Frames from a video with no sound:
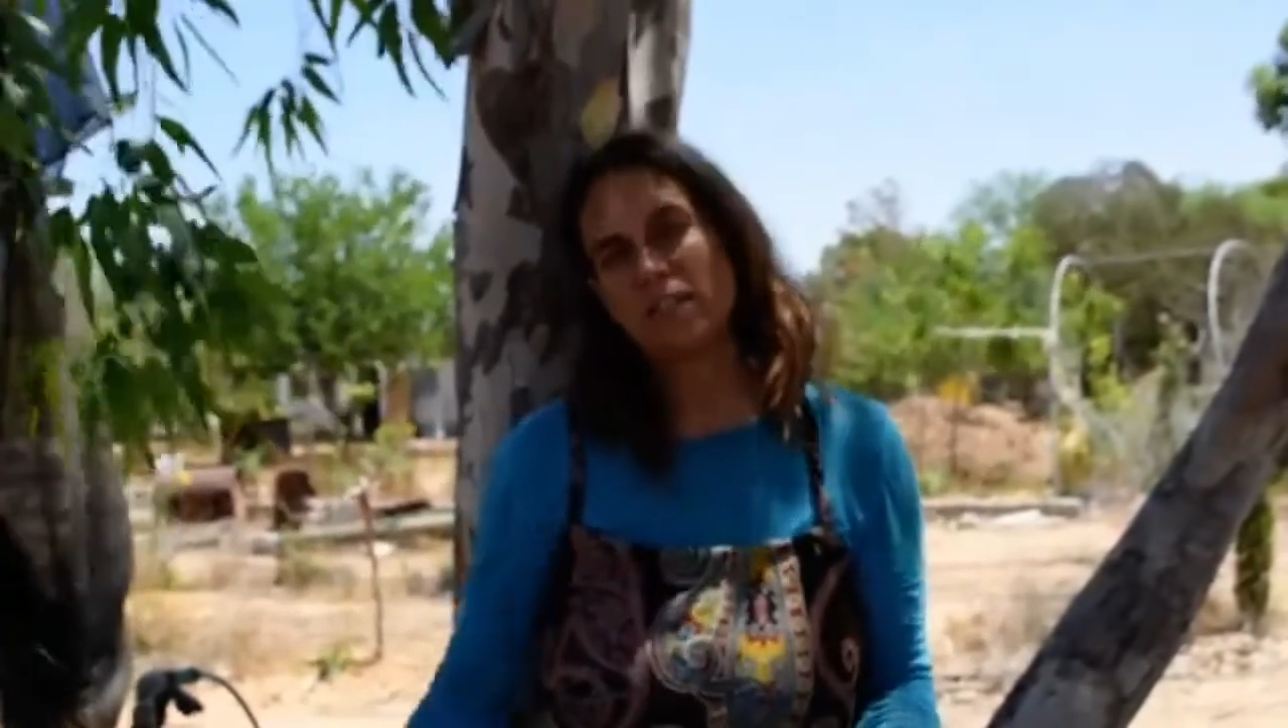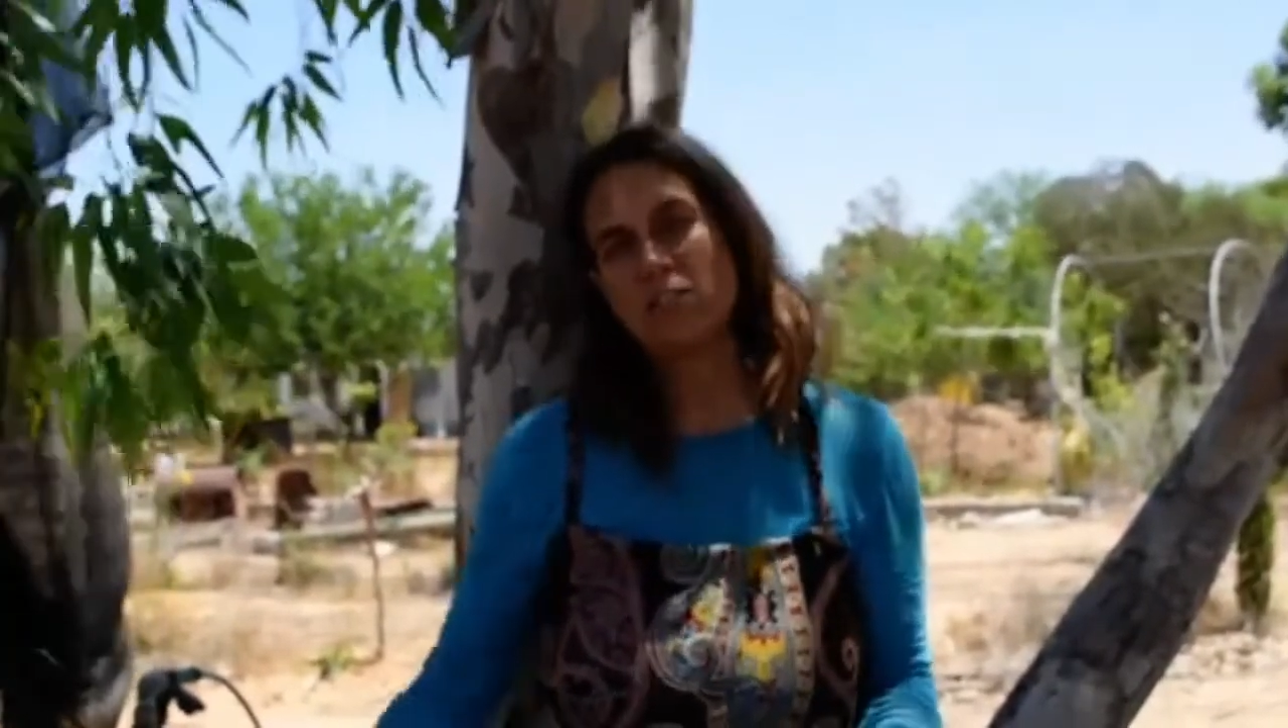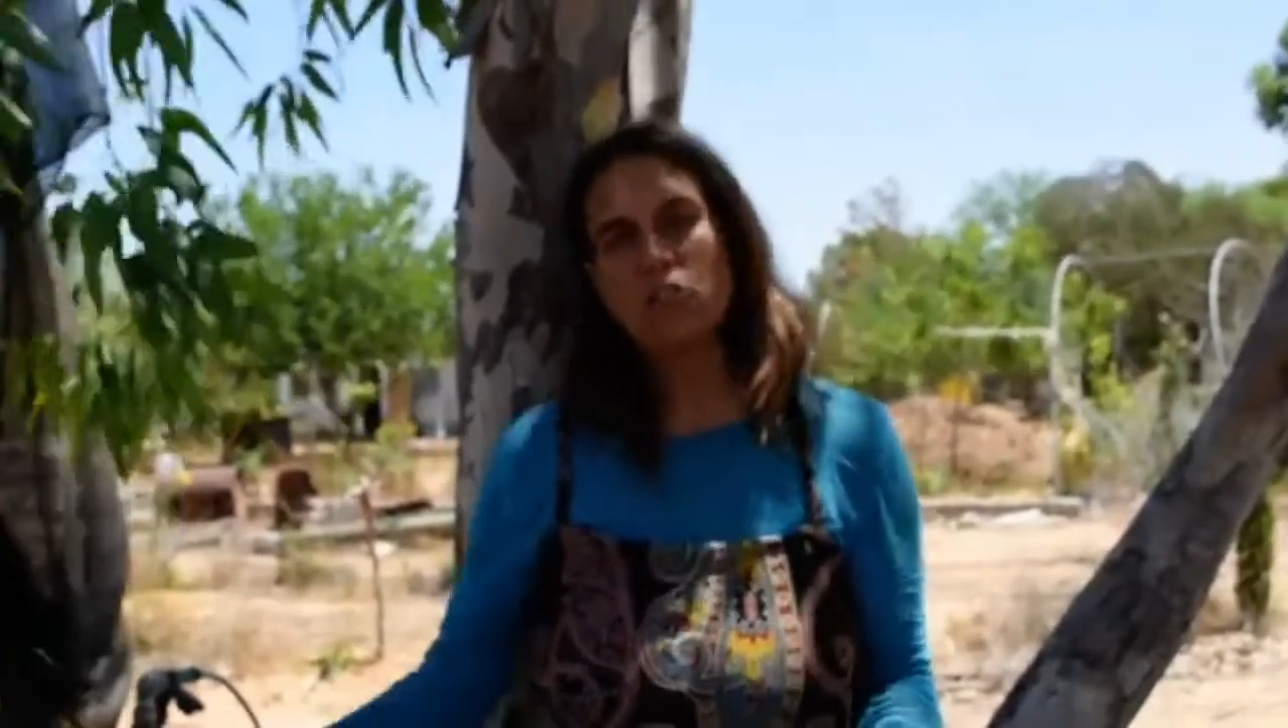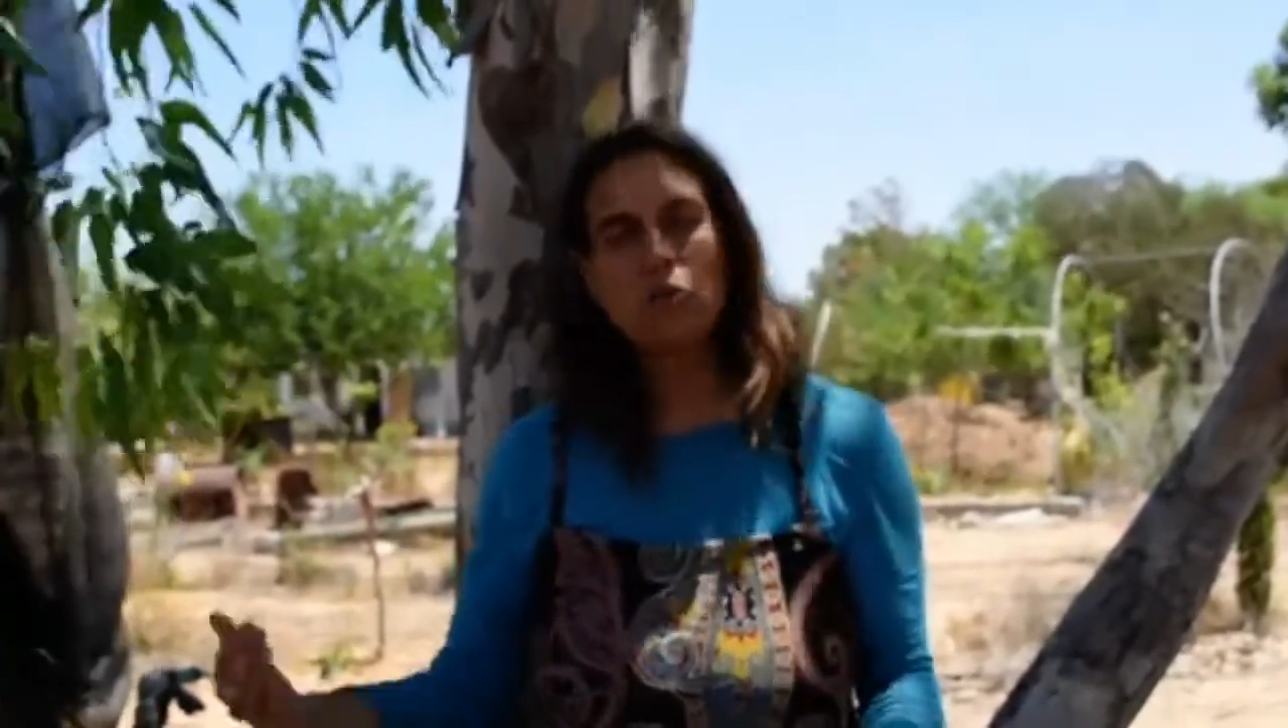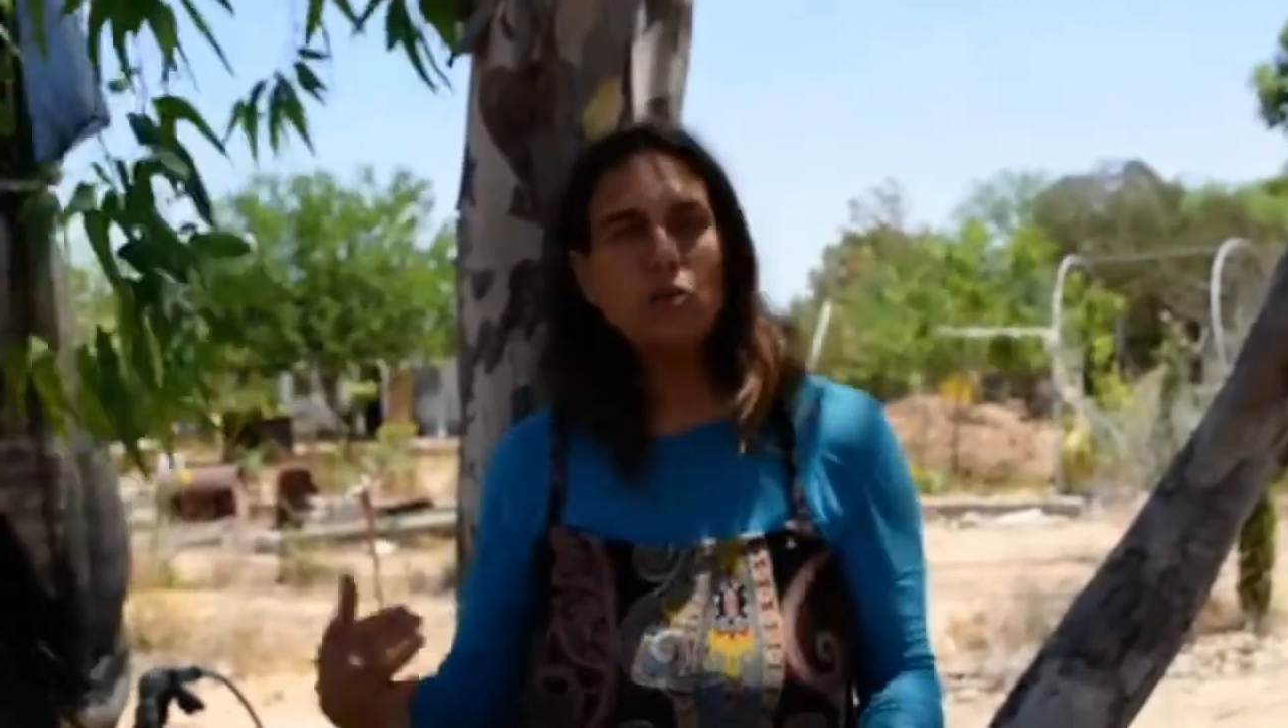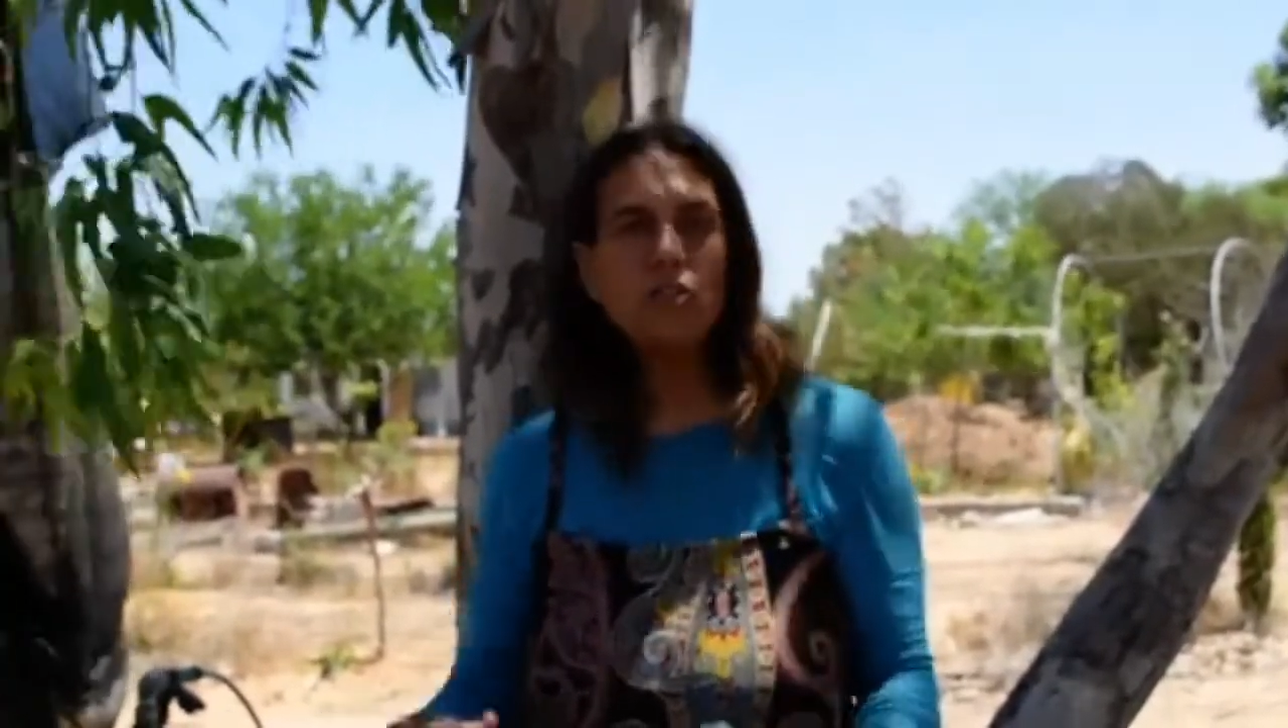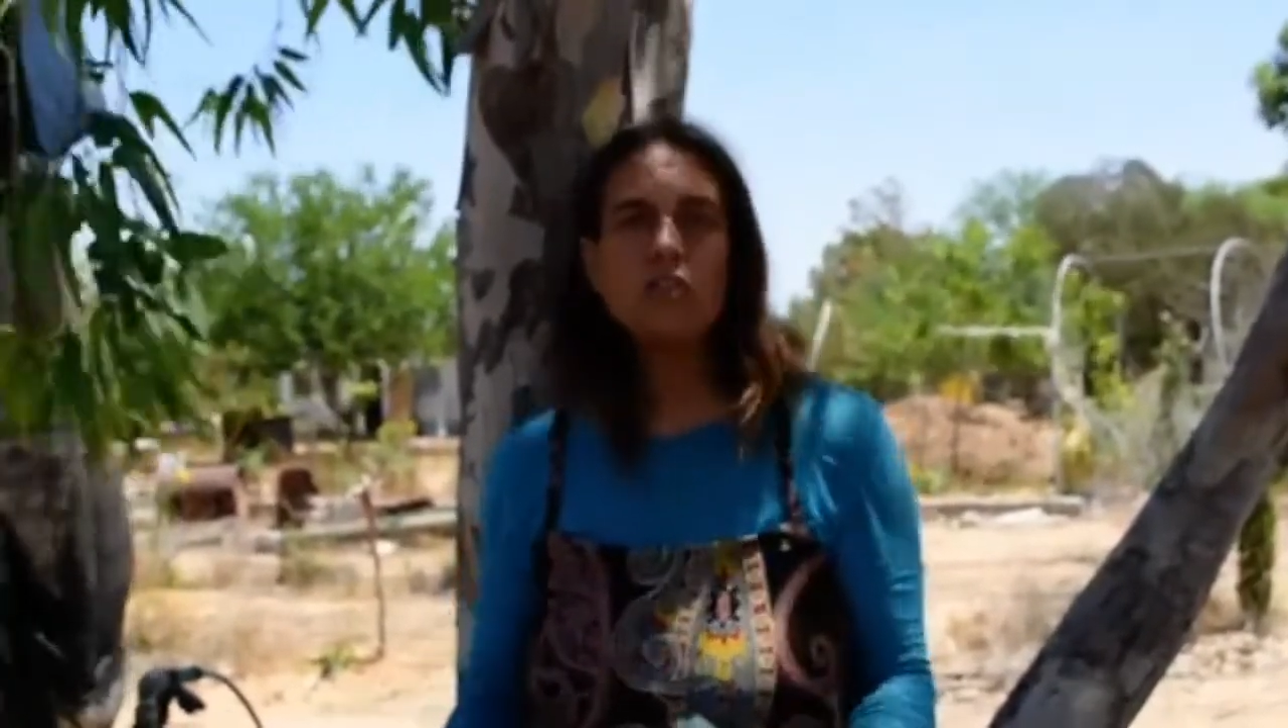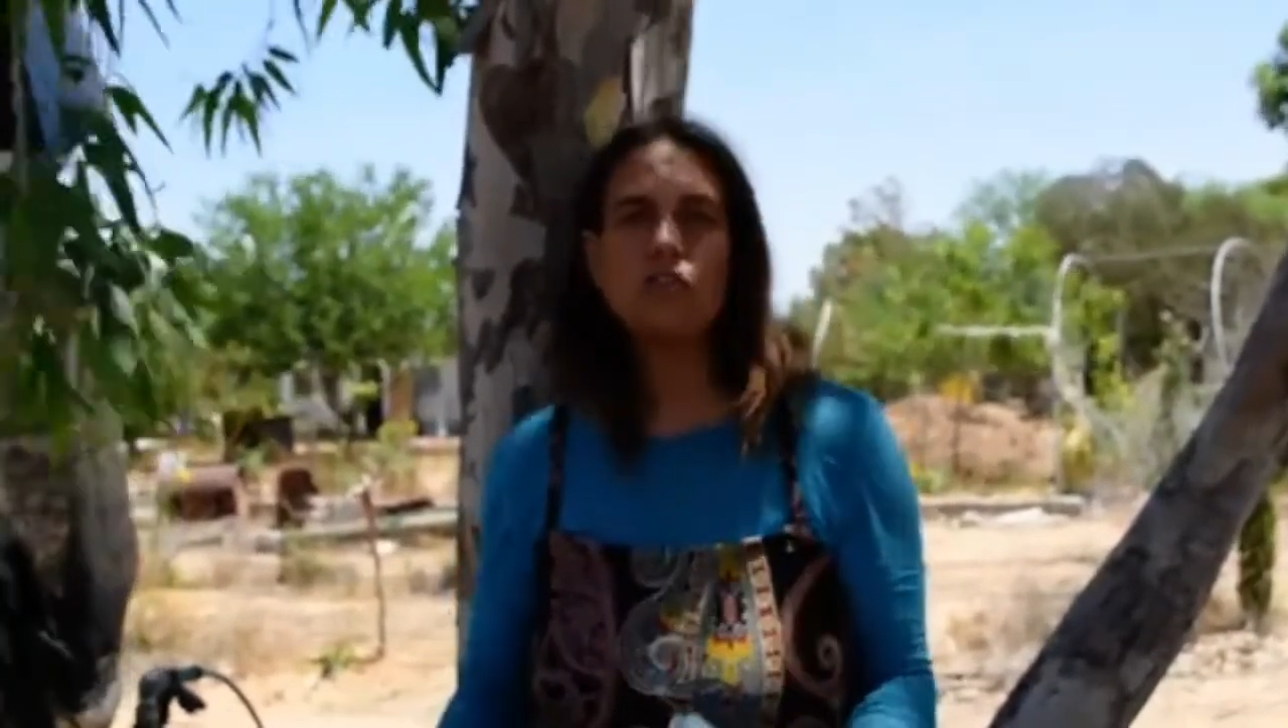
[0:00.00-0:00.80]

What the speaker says: because as soon